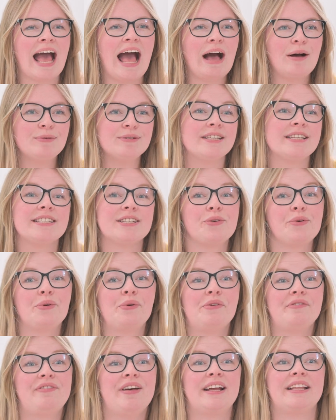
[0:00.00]
how is this going
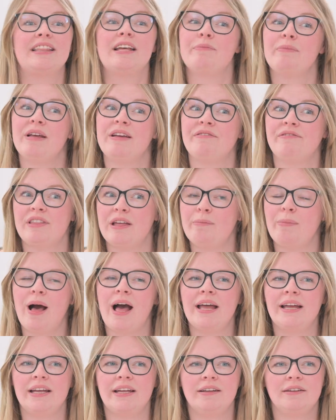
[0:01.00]
to affect them if they
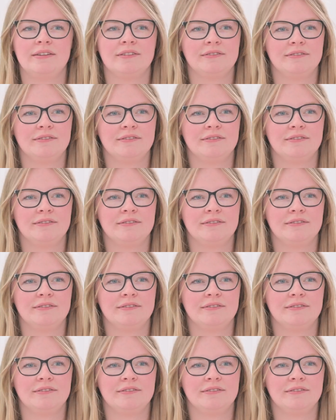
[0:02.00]
buy it.